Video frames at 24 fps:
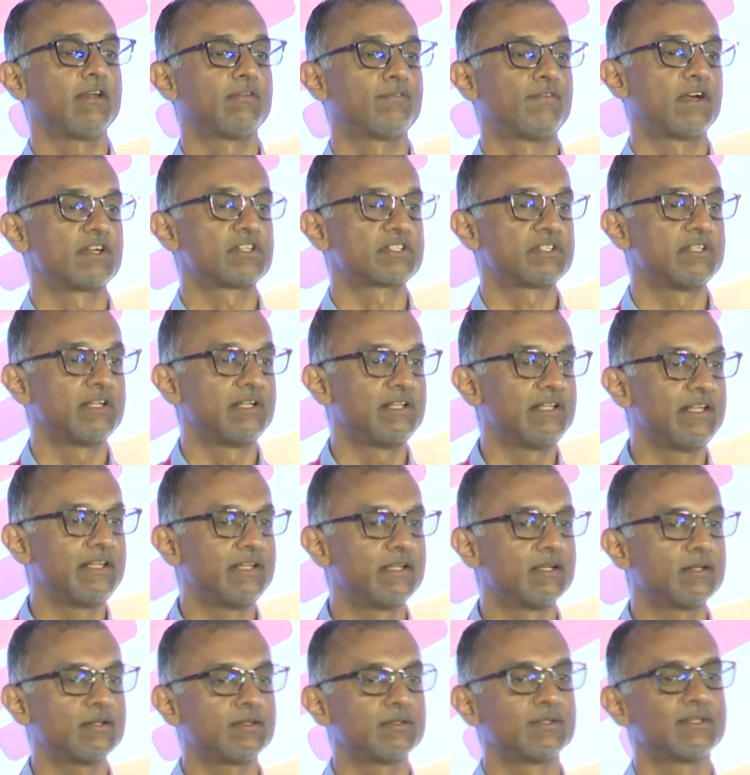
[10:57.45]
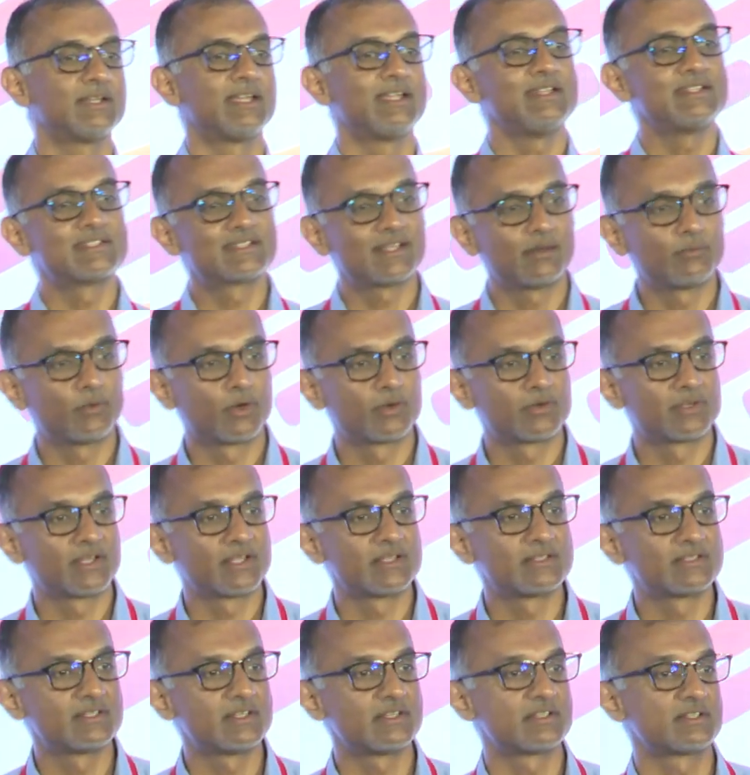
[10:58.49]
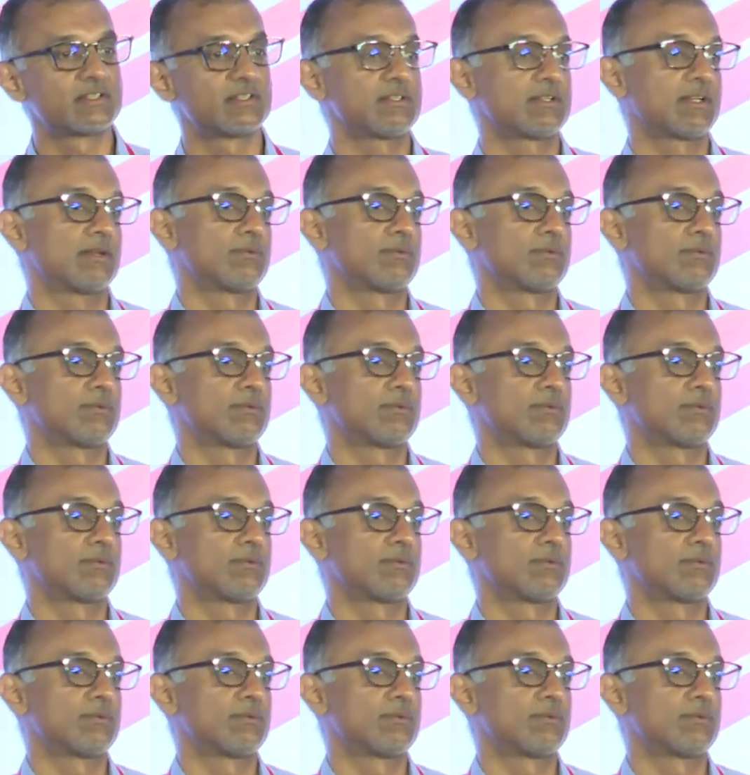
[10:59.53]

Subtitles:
functional leader in some organizations,